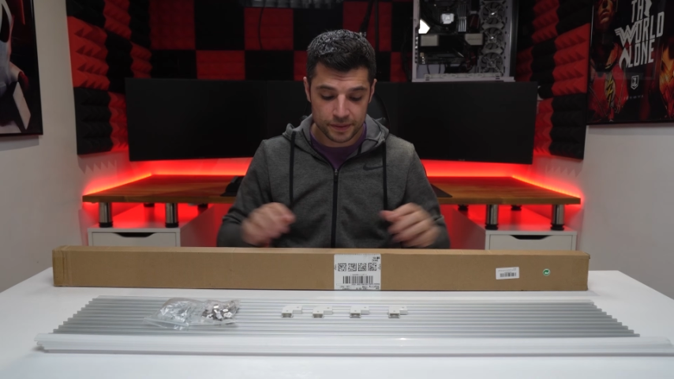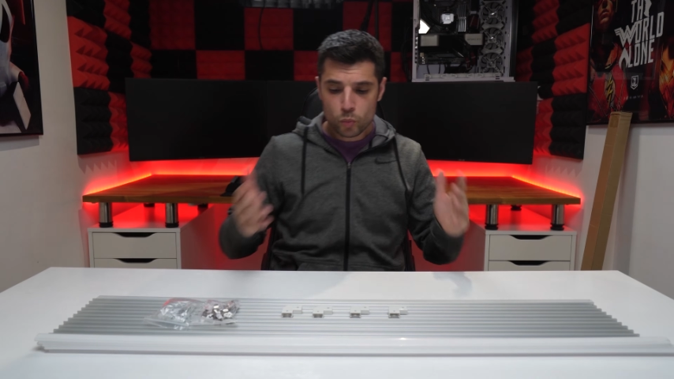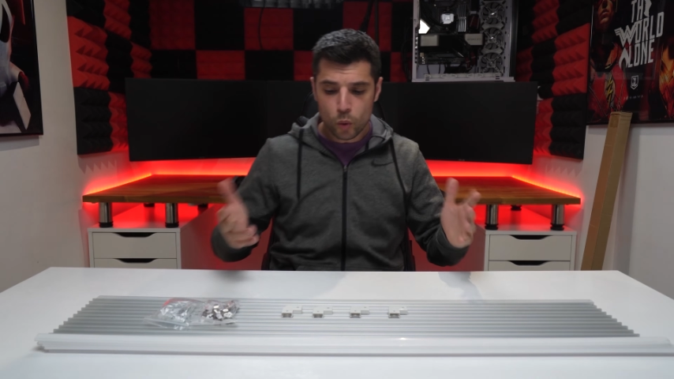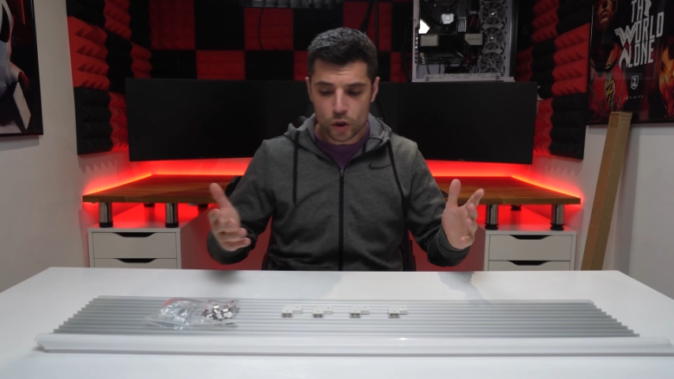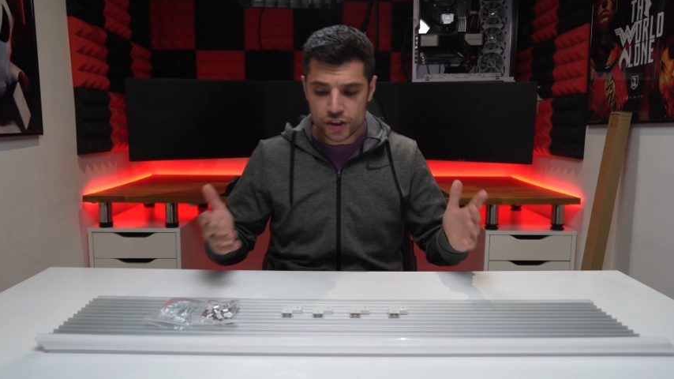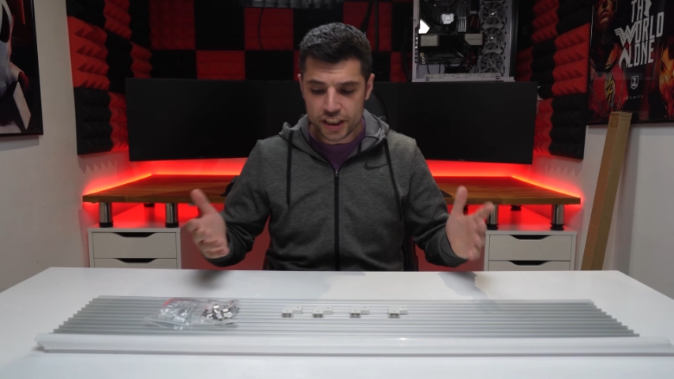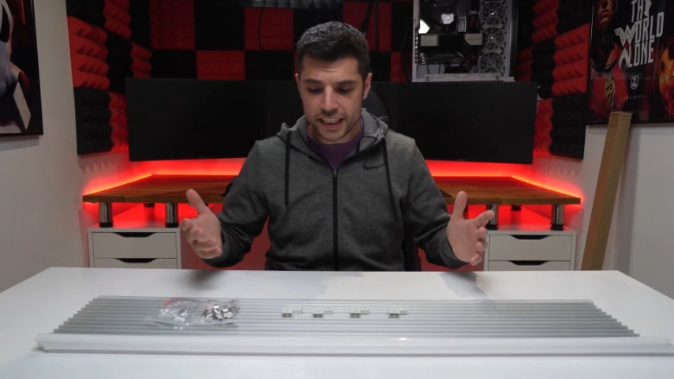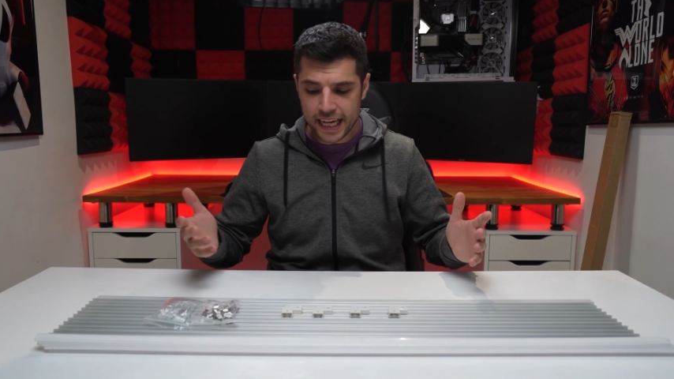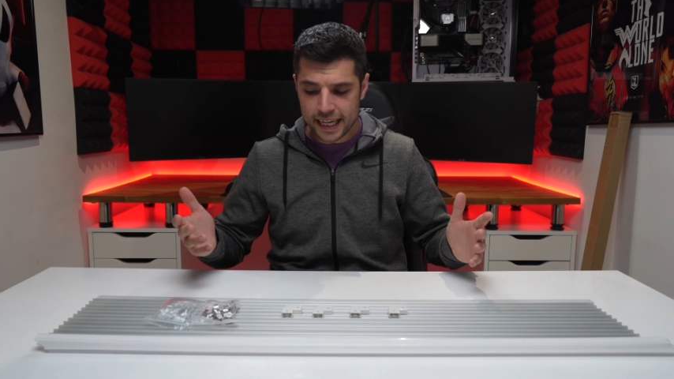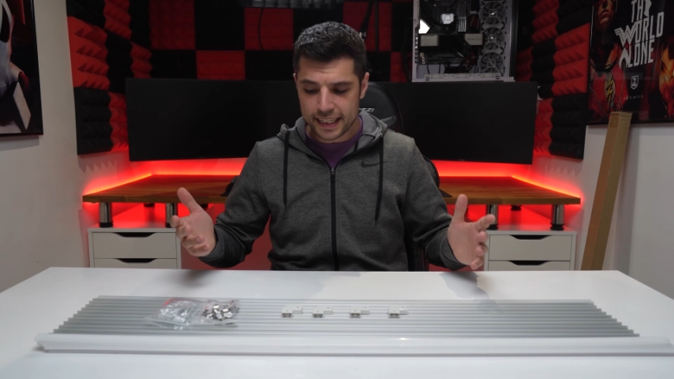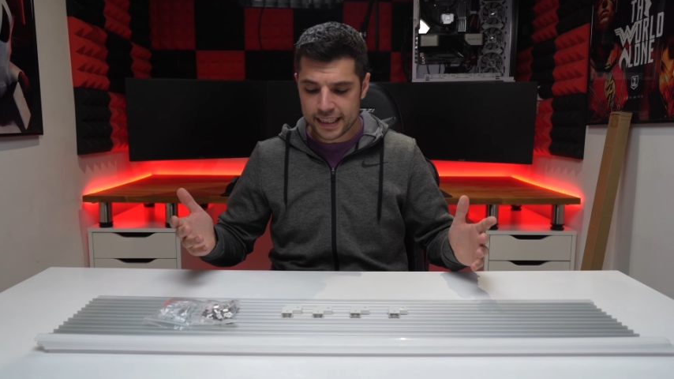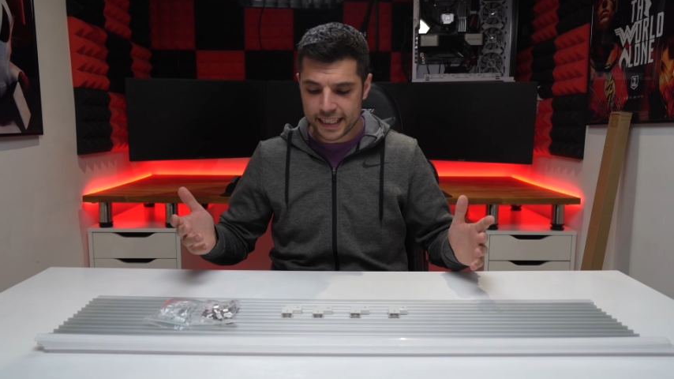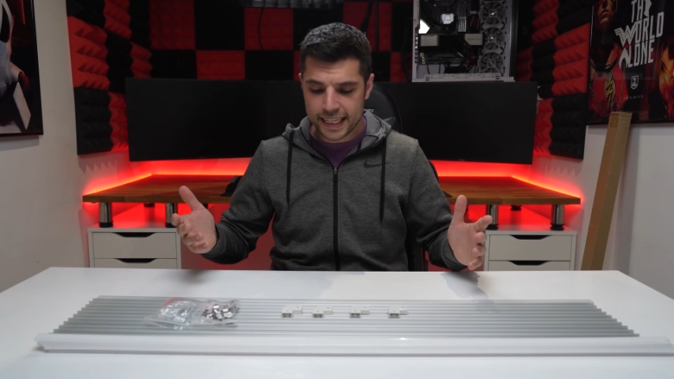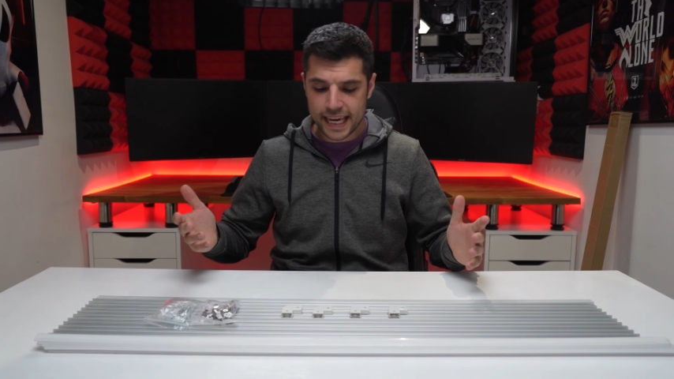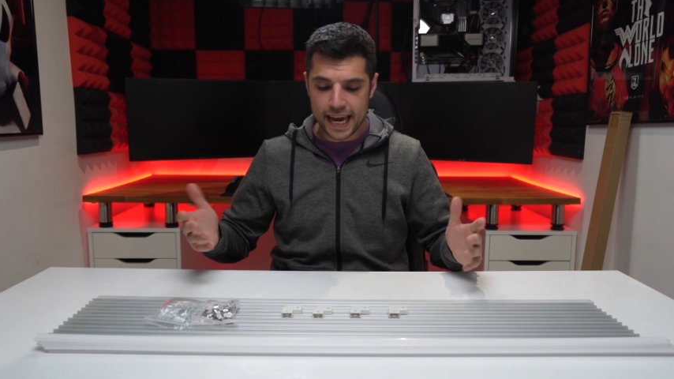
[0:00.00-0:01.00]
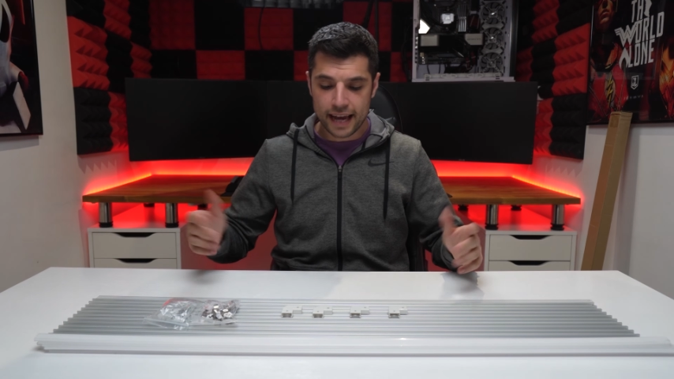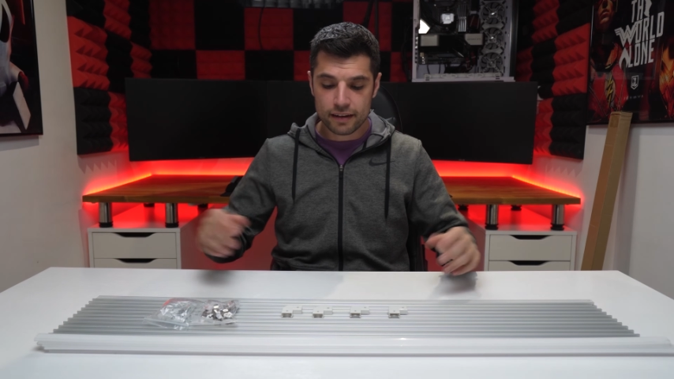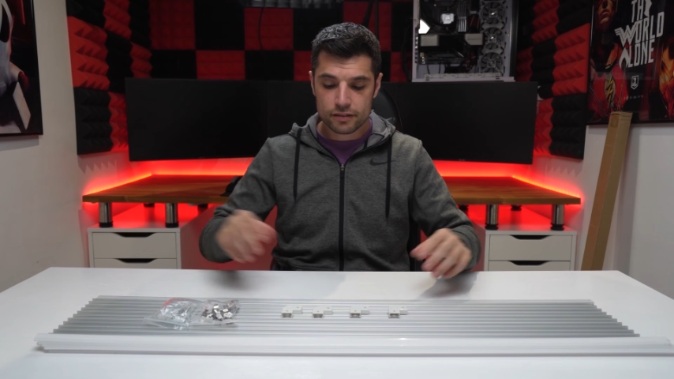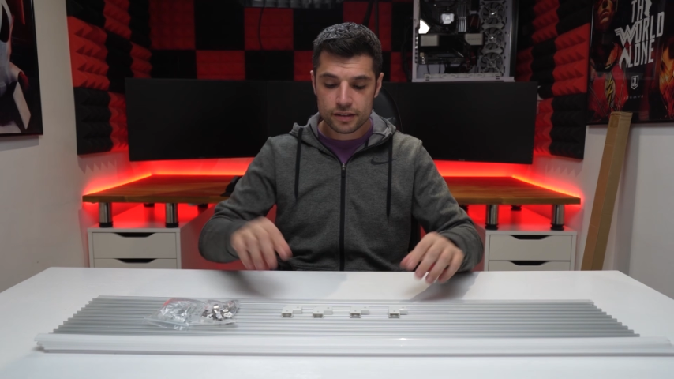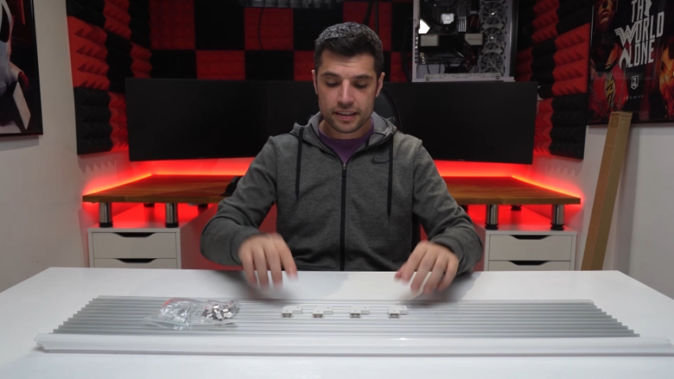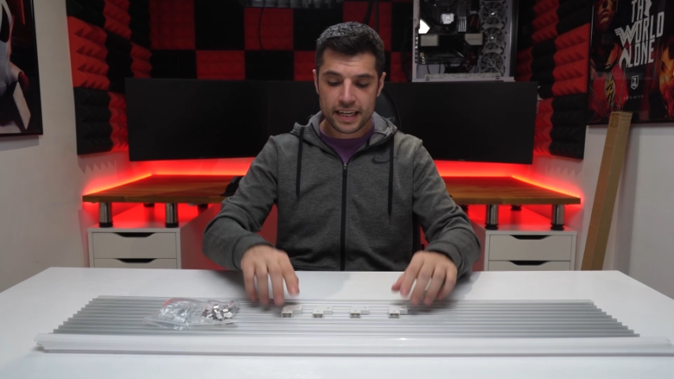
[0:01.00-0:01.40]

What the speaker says: What do you get in the kit?